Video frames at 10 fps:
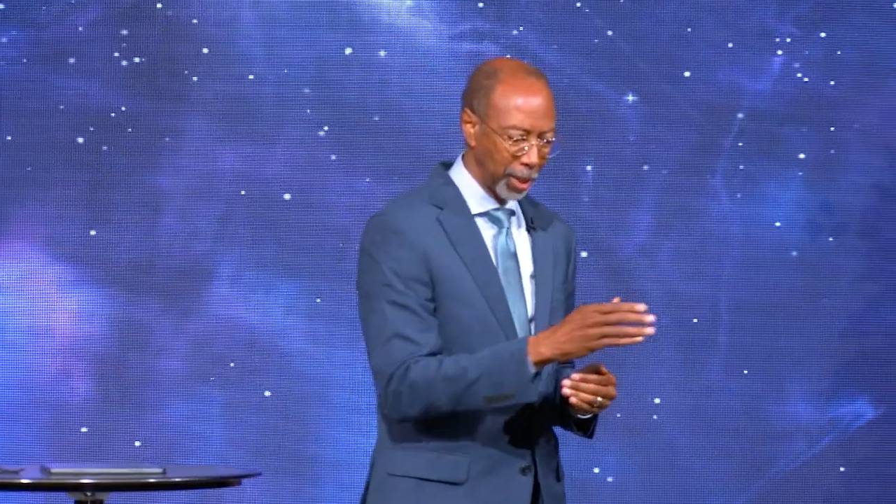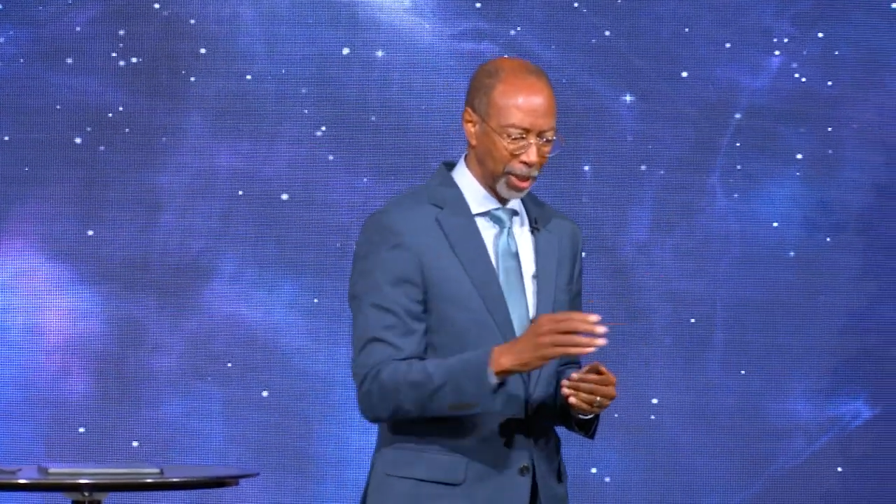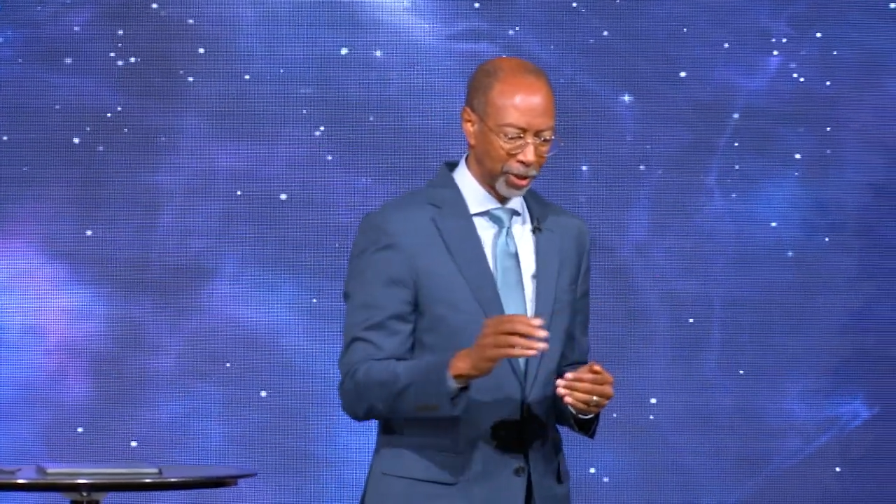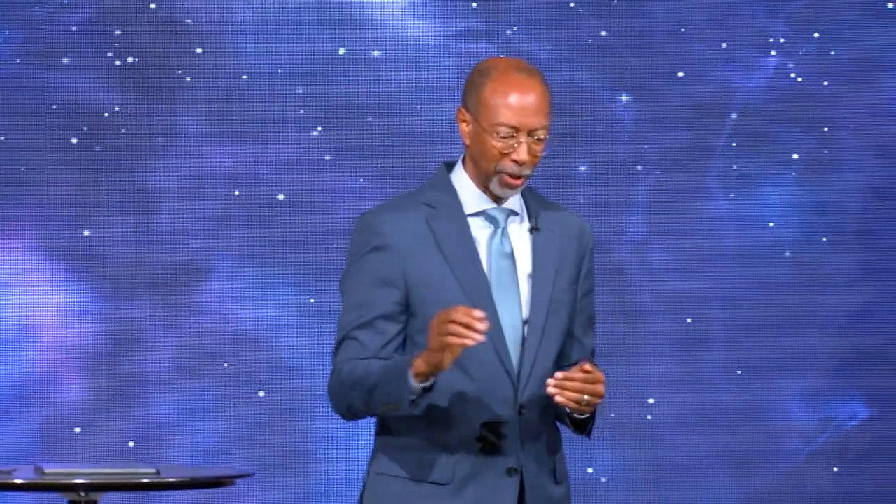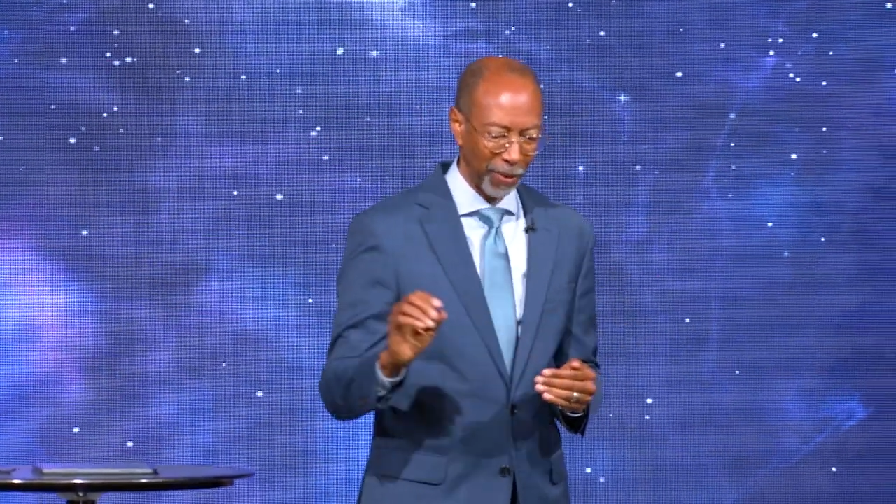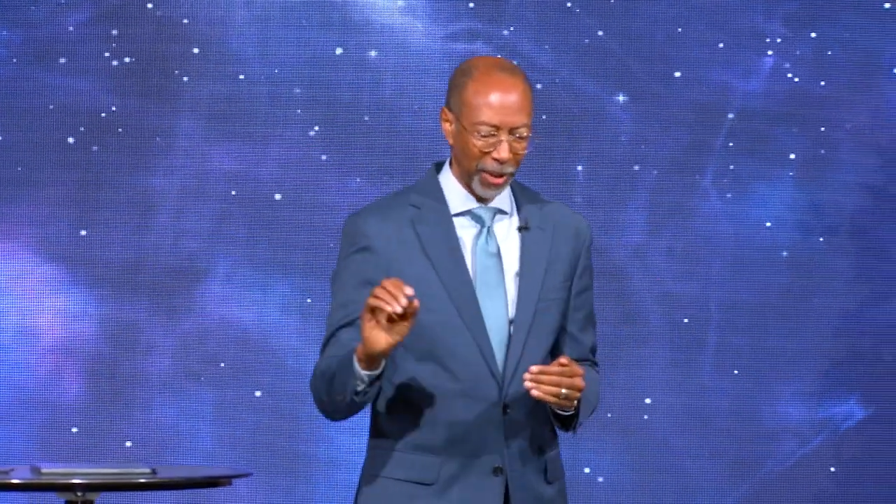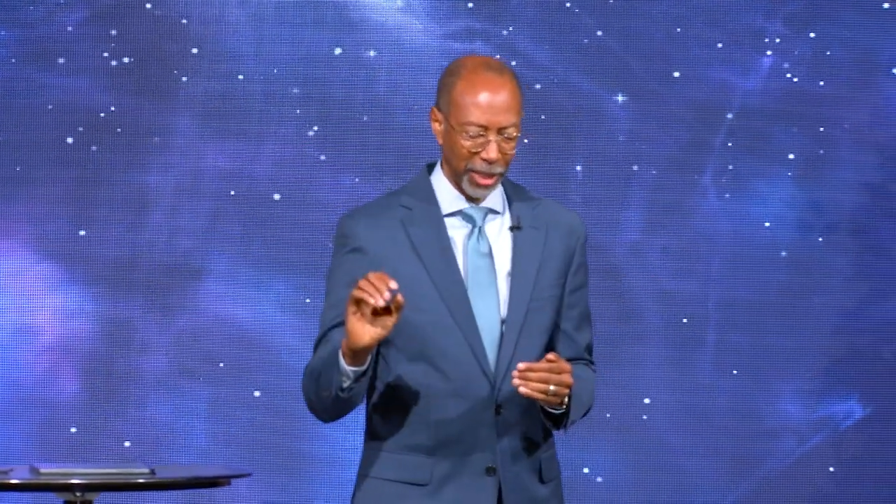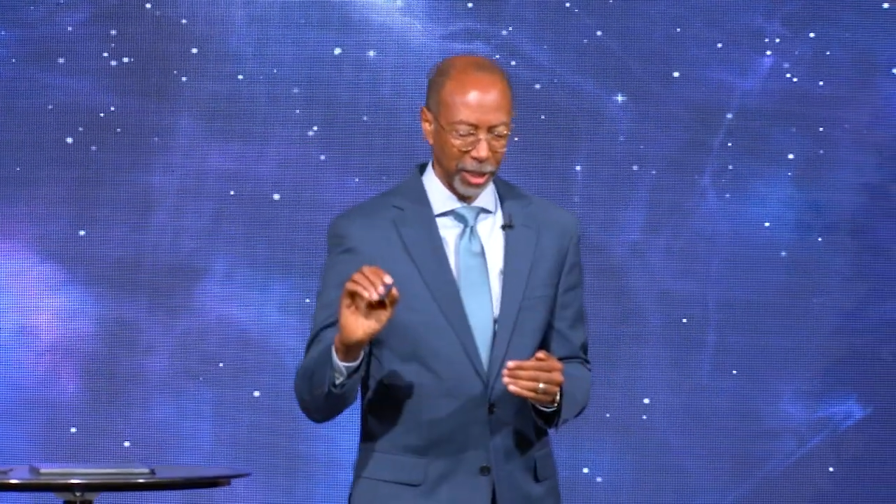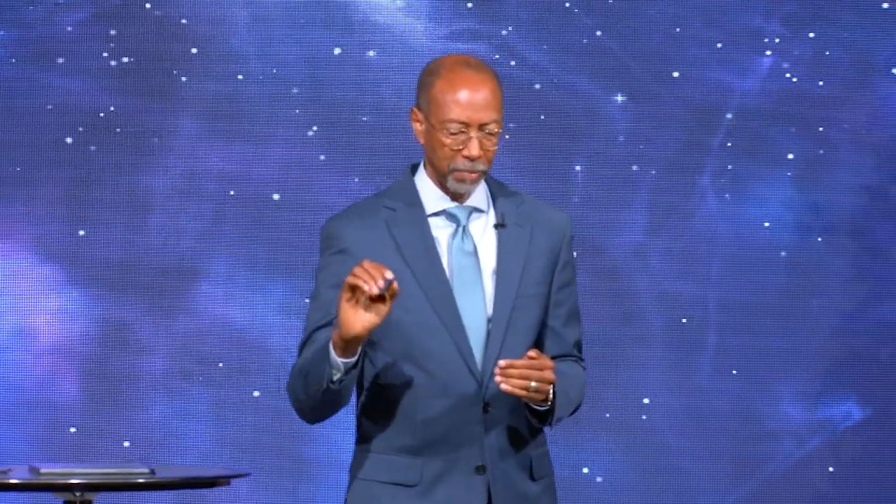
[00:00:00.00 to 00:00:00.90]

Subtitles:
I think it's